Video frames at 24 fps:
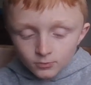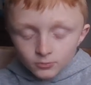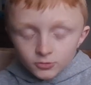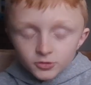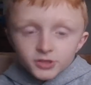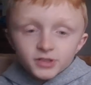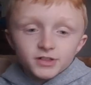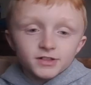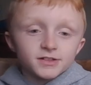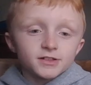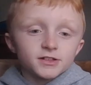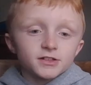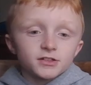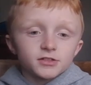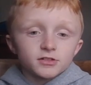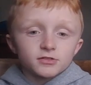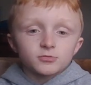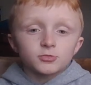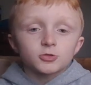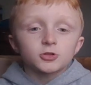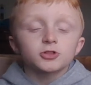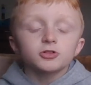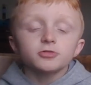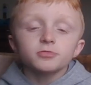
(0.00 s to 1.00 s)

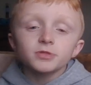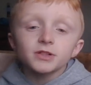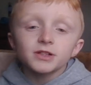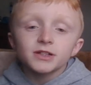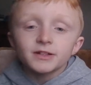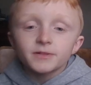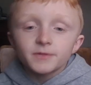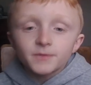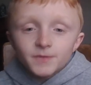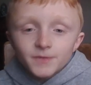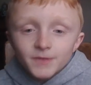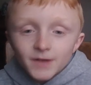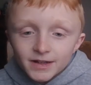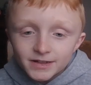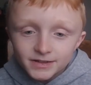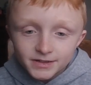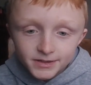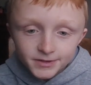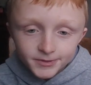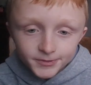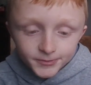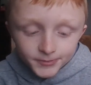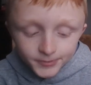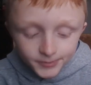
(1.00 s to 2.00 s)
Nobody can
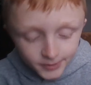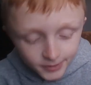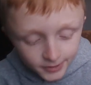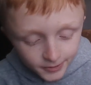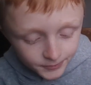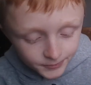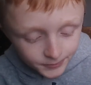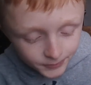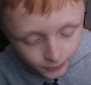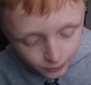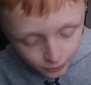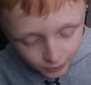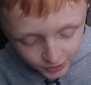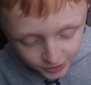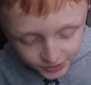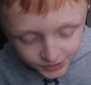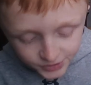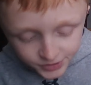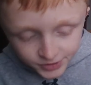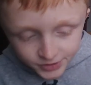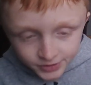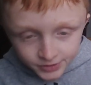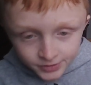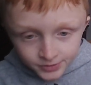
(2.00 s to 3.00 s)
invent a
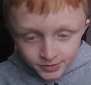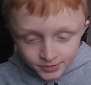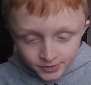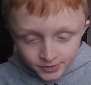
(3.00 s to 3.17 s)
force,